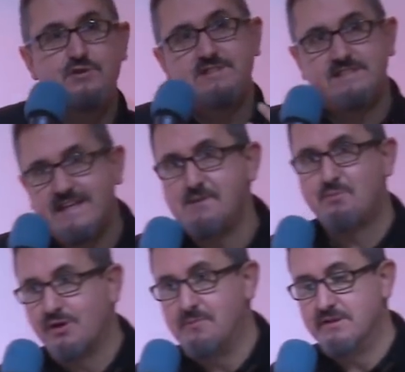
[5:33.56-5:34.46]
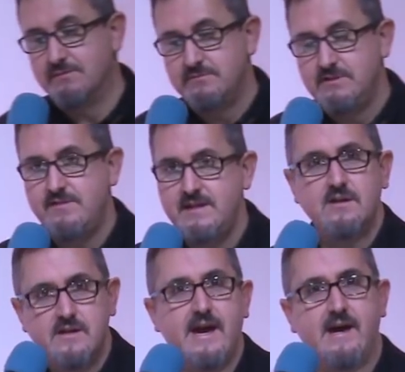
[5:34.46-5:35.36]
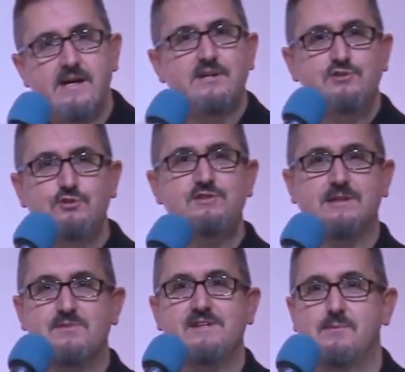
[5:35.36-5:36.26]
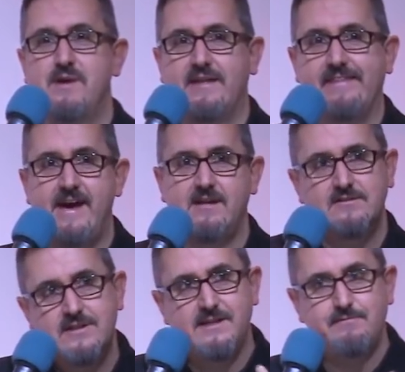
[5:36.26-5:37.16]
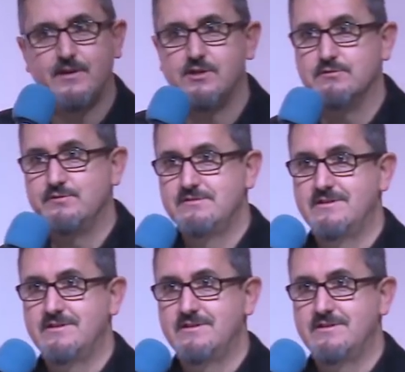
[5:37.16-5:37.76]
see a problem, you think, okay, I can do something about that. I'll get involved.